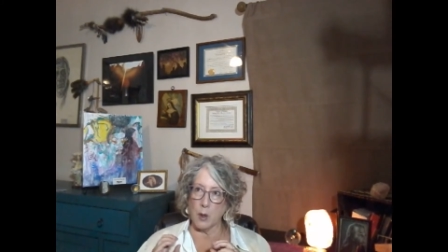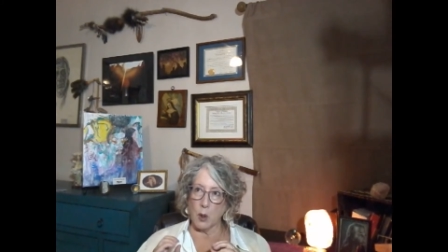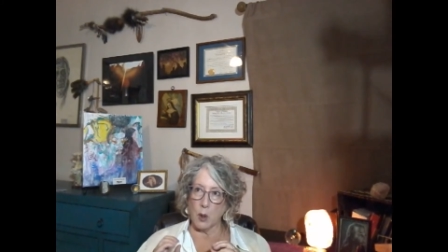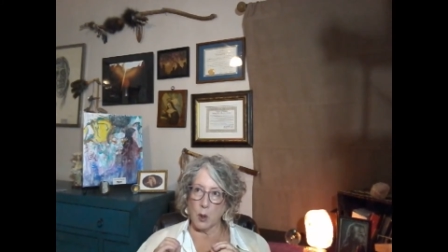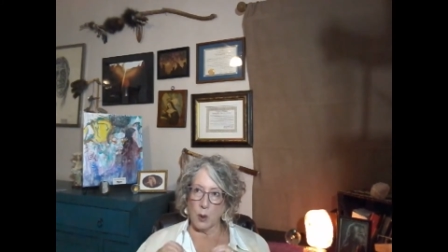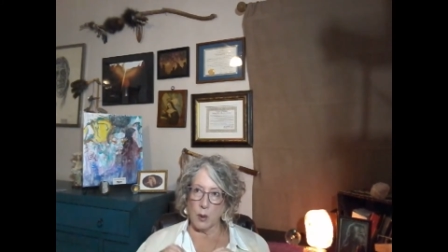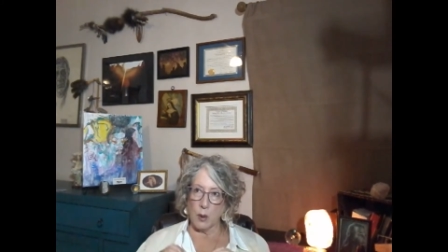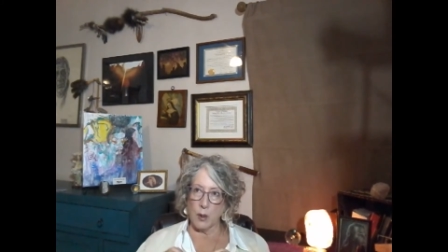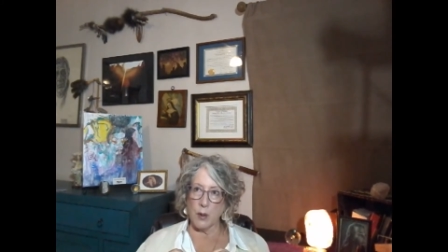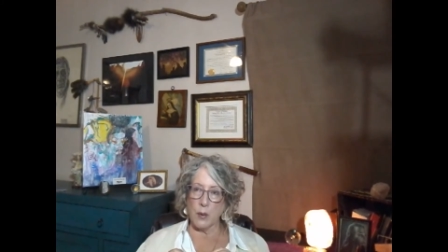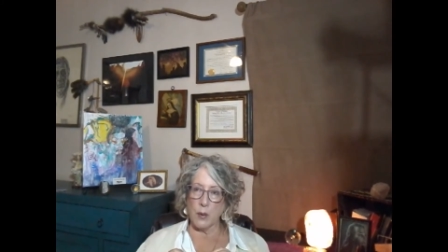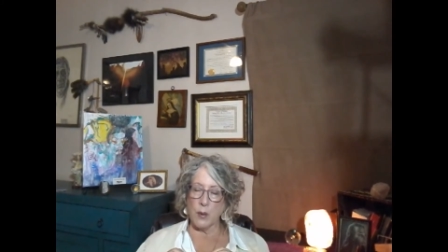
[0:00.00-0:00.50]

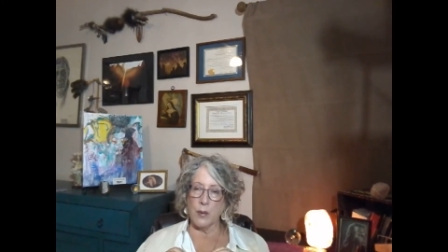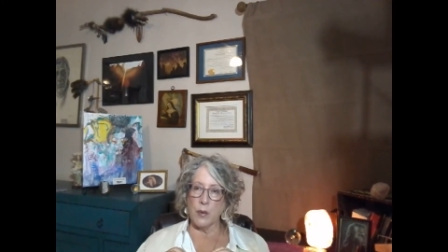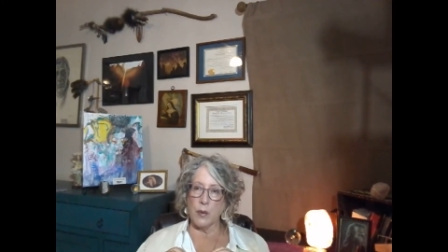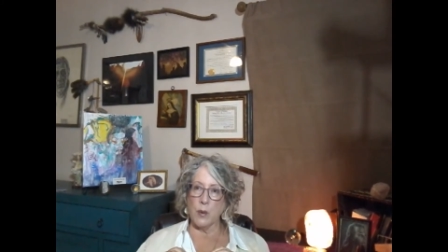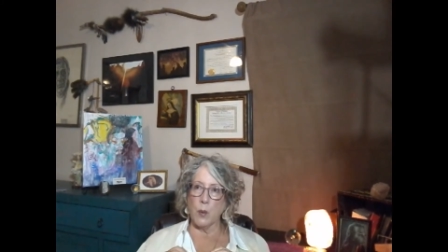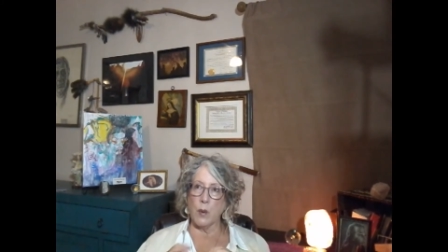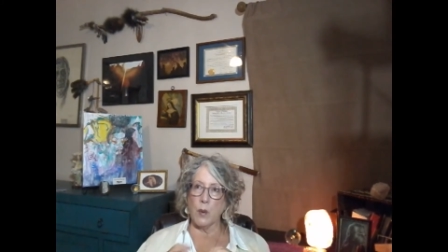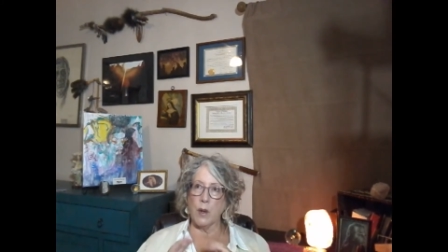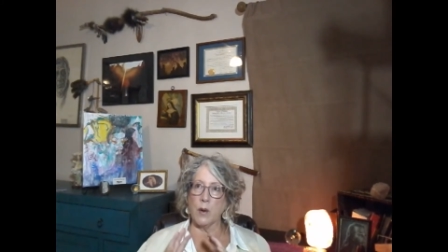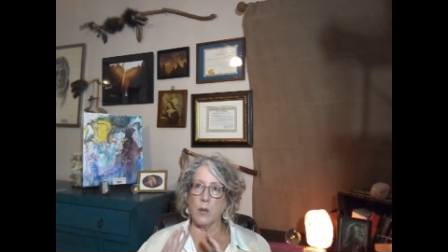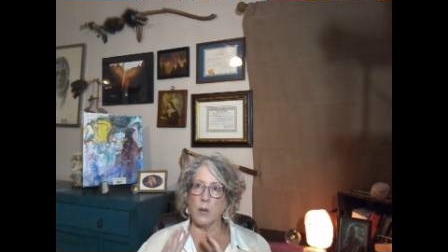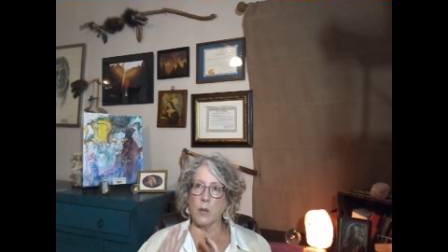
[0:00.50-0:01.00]
earlier in the
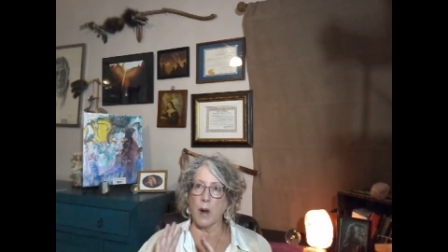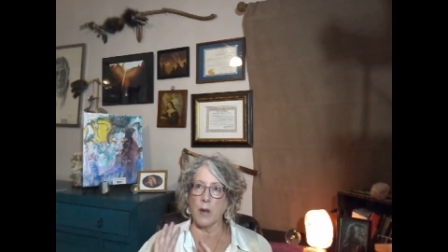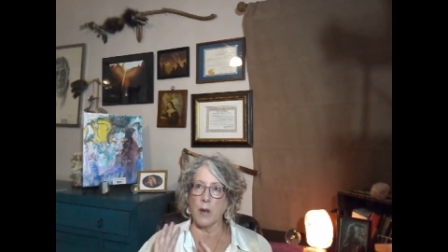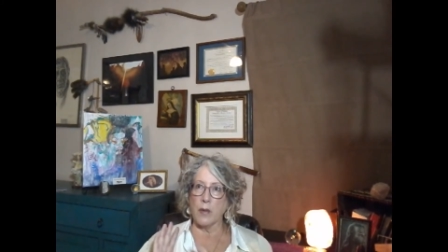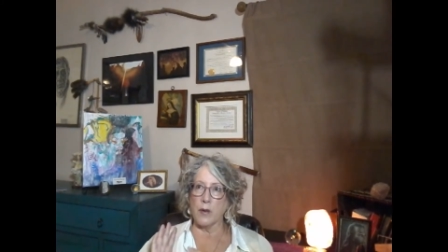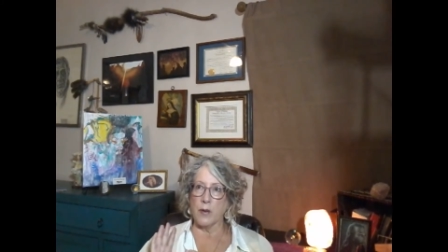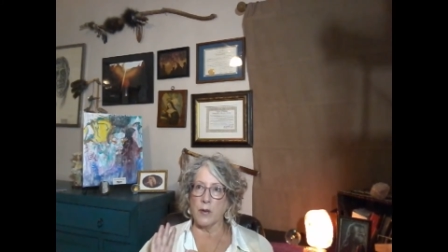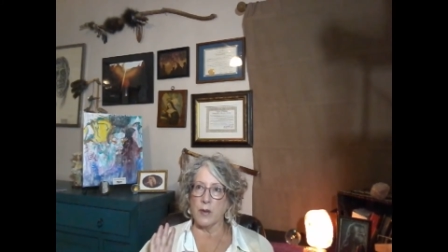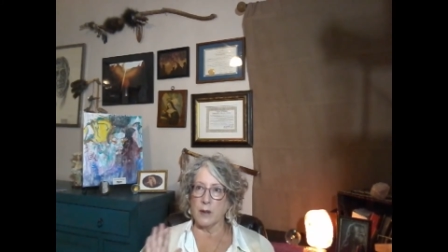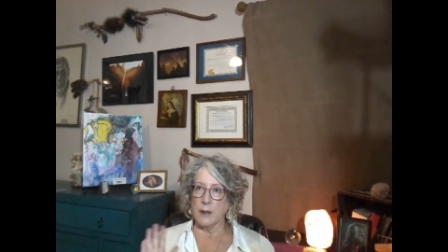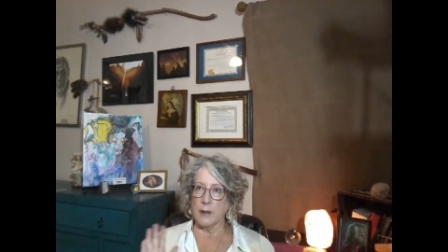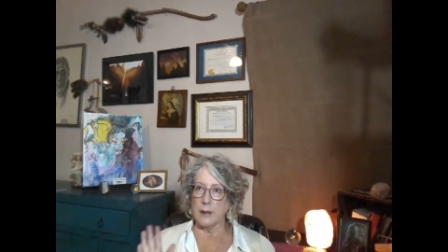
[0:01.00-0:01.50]
week
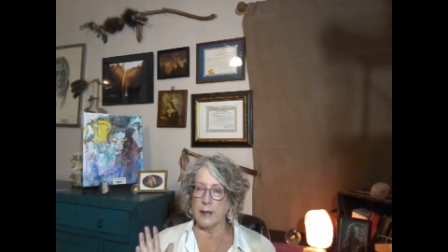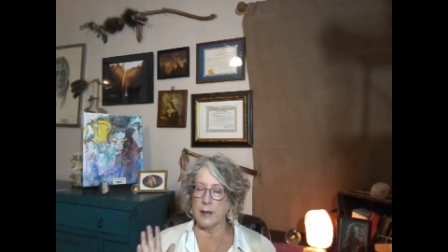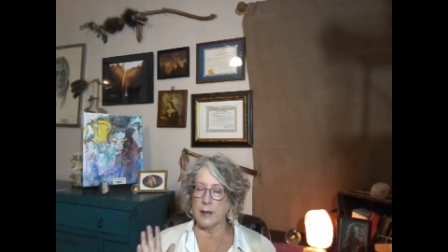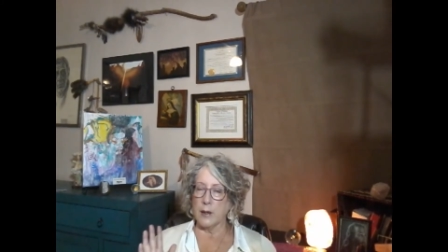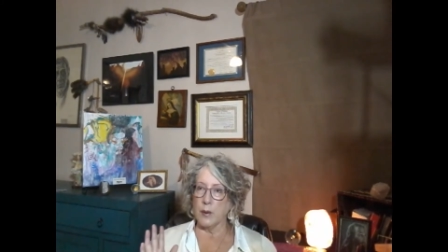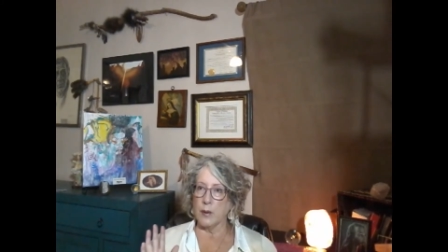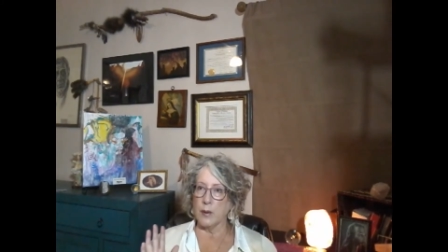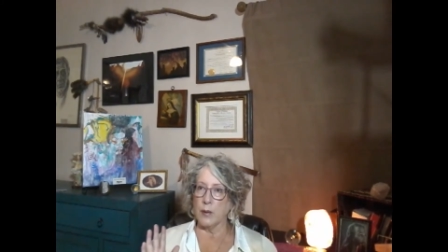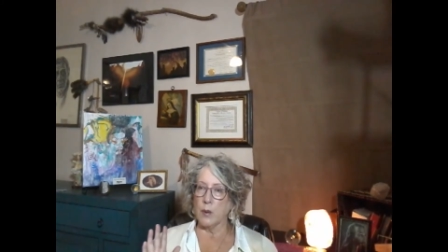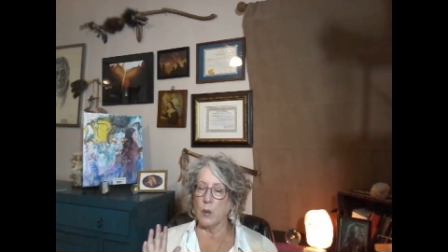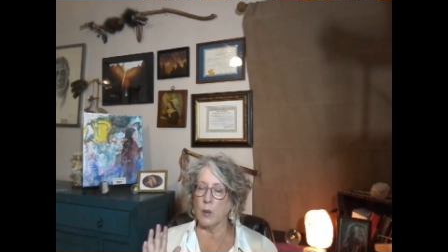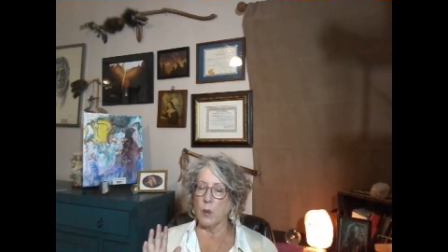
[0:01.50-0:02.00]
rather than
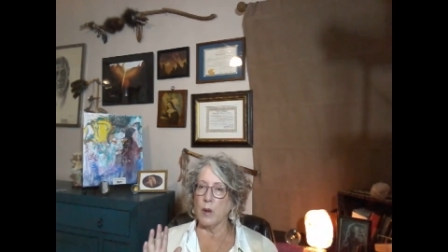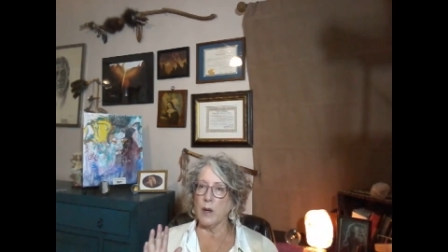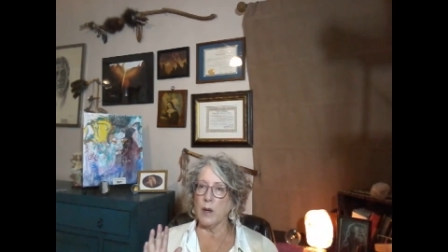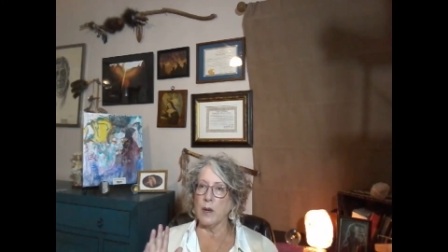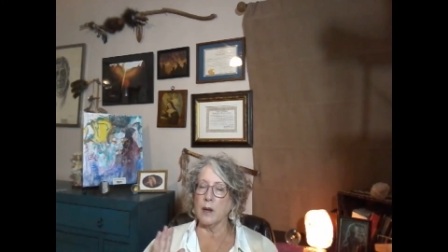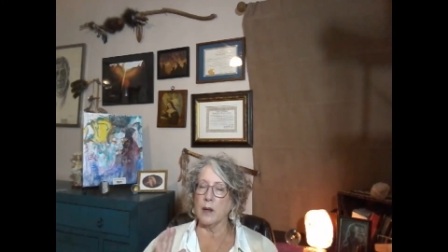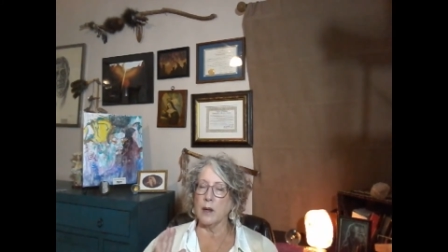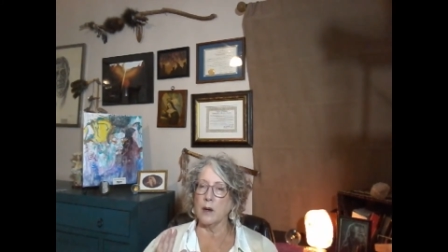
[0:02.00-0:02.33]
later in the week.